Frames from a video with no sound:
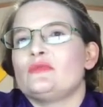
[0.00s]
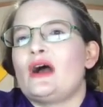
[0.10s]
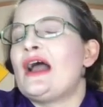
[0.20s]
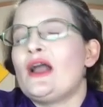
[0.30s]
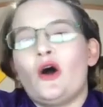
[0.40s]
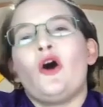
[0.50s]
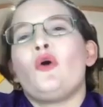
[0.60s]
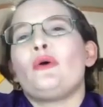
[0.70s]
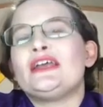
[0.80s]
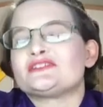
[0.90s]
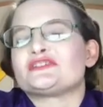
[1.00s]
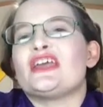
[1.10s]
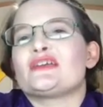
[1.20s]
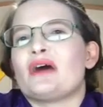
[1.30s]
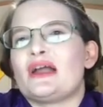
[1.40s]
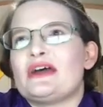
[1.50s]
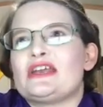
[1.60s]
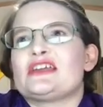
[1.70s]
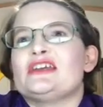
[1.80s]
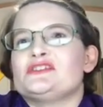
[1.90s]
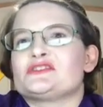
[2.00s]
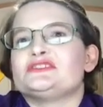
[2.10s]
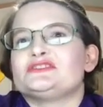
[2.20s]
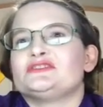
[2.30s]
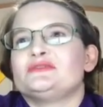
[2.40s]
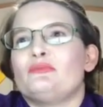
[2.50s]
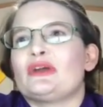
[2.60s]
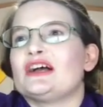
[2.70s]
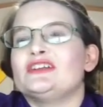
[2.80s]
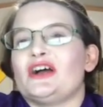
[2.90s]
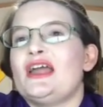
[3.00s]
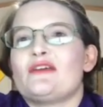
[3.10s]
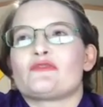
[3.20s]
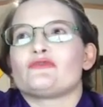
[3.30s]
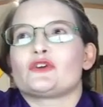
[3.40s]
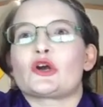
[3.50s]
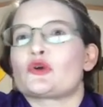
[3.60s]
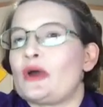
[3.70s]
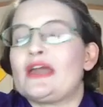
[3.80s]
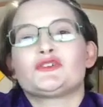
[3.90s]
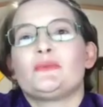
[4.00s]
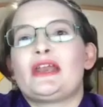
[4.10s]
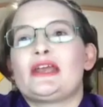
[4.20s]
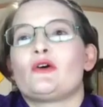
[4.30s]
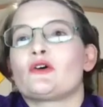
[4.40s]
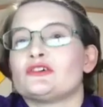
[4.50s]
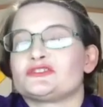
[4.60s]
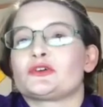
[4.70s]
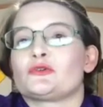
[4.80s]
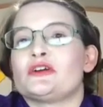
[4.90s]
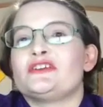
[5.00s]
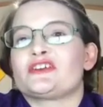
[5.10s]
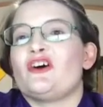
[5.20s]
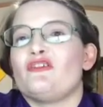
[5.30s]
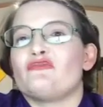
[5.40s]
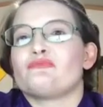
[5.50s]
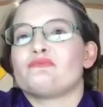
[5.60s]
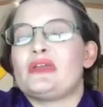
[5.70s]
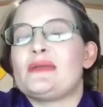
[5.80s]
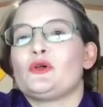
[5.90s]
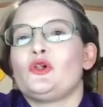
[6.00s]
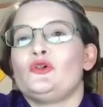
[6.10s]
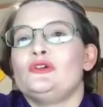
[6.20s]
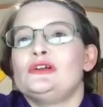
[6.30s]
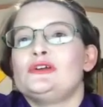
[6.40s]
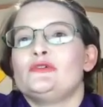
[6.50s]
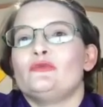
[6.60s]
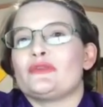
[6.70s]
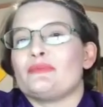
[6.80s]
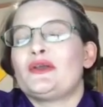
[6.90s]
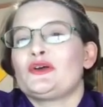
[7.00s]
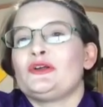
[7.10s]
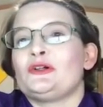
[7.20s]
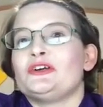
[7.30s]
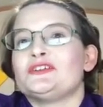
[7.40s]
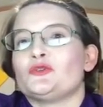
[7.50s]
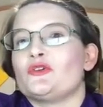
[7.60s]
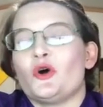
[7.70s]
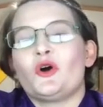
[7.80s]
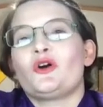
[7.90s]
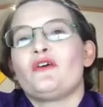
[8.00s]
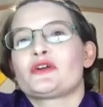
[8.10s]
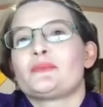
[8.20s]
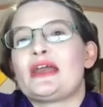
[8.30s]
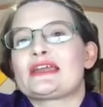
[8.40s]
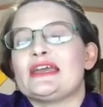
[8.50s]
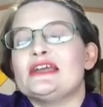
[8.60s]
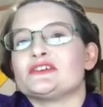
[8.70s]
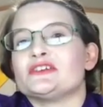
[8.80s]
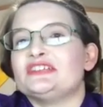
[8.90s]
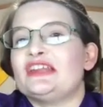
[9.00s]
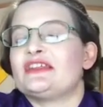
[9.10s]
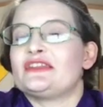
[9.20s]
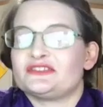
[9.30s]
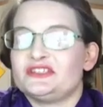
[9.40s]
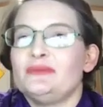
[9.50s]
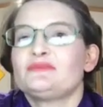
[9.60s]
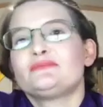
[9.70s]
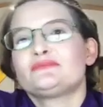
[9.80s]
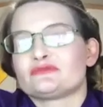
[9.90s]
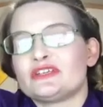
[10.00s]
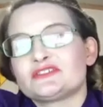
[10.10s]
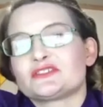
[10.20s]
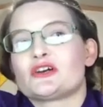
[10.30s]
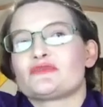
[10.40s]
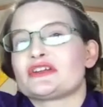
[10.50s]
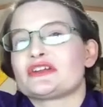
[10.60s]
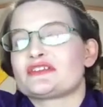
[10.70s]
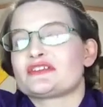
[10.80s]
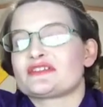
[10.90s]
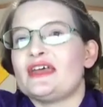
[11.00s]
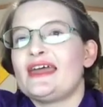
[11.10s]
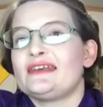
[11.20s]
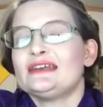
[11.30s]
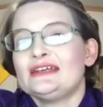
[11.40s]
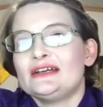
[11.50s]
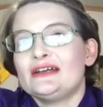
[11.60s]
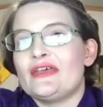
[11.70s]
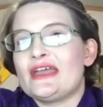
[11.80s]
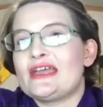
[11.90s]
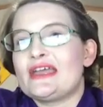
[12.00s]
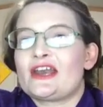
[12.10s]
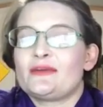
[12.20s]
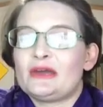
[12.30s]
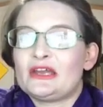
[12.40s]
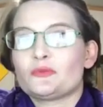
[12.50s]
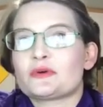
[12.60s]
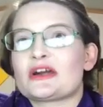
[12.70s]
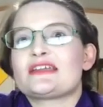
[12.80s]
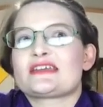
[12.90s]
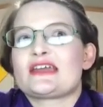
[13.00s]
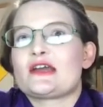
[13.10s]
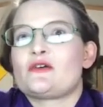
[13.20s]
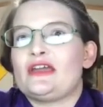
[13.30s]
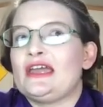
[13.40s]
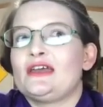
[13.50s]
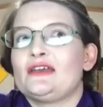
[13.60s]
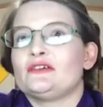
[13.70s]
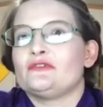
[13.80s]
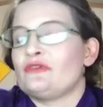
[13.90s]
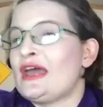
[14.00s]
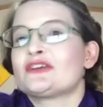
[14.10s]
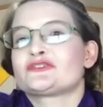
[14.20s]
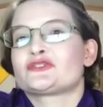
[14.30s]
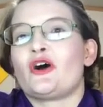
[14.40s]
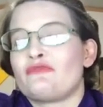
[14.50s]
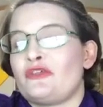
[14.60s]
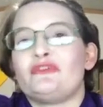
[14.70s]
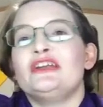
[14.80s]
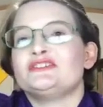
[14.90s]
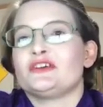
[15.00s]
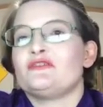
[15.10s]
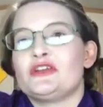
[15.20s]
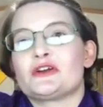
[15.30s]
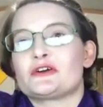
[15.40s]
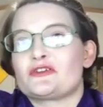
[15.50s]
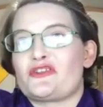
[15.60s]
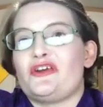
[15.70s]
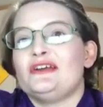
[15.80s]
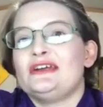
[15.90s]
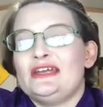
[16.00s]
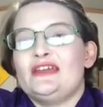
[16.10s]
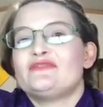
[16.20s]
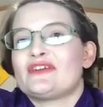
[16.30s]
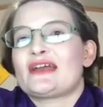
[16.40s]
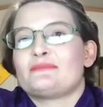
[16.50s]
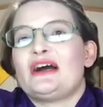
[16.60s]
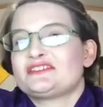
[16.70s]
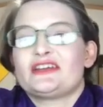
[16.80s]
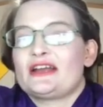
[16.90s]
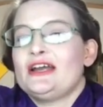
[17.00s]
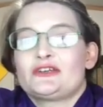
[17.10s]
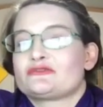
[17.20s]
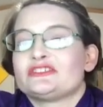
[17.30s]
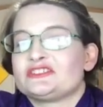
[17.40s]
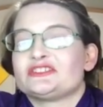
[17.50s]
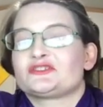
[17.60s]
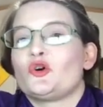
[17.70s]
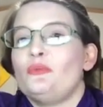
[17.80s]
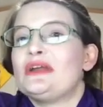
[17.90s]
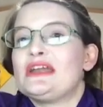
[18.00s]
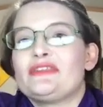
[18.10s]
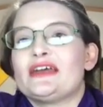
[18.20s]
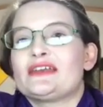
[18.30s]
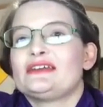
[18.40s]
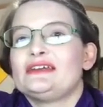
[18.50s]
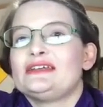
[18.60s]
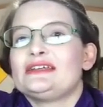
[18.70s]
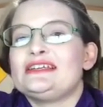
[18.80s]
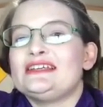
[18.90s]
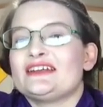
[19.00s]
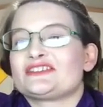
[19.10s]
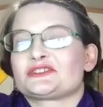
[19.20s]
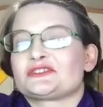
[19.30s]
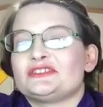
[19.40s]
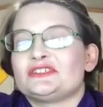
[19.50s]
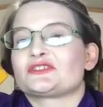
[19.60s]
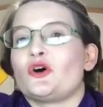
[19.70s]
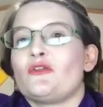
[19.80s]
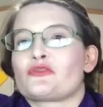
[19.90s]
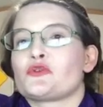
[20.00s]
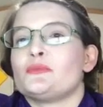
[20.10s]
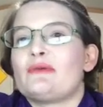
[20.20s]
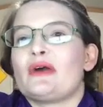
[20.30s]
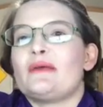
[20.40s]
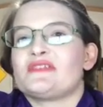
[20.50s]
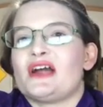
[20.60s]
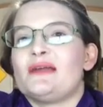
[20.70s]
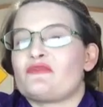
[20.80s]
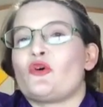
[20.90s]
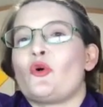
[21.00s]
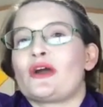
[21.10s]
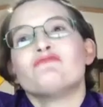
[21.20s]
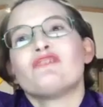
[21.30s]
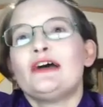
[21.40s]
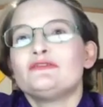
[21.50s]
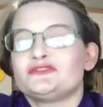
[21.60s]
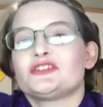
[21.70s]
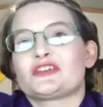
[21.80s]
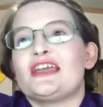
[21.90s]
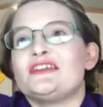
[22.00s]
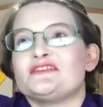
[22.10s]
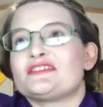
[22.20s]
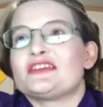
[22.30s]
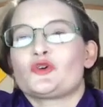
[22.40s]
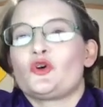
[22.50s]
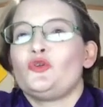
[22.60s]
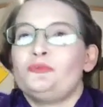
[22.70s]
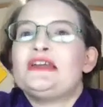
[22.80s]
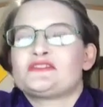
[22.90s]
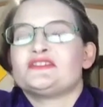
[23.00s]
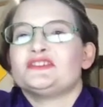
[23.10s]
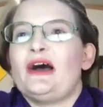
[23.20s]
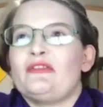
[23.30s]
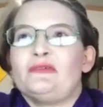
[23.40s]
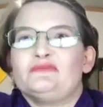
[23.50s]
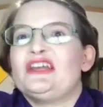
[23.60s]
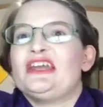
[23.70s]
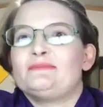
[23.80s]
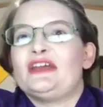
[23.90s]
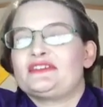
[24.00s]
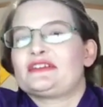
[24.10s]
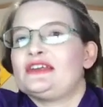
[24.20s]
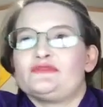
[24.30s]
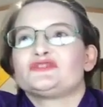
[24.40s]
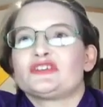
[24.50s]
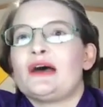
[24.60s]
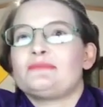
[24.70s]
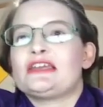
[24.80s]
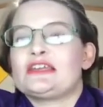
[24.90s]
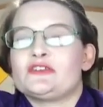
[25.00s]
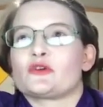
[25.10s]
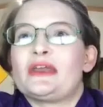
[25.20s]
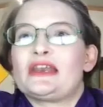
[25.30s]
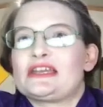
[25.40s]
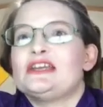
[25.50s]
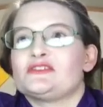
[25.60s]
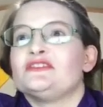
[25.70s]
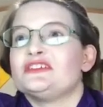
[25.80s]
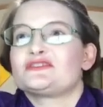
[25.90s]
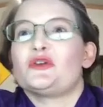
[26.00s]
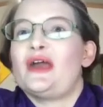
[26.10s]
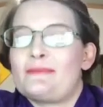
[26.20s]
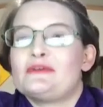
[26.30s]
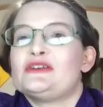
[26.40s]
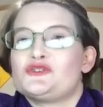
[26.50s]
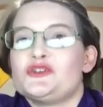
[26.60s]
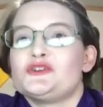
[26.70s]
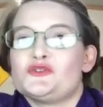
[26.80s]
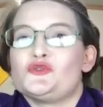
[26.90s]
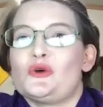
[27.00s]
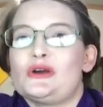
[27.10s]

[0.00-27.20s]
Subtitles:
I always take my medications because I have heard way too many horror stories of people with mental illness who have gone off their medications, and then their symptoms resurfaced, and then they had a mental breakdown and vanished off the face of the earth. In fact, my psychiatrist has told me that he has gone through my website before and found such cases and told patients about them, saying basically, if you stop taking your medication, this could happen to you.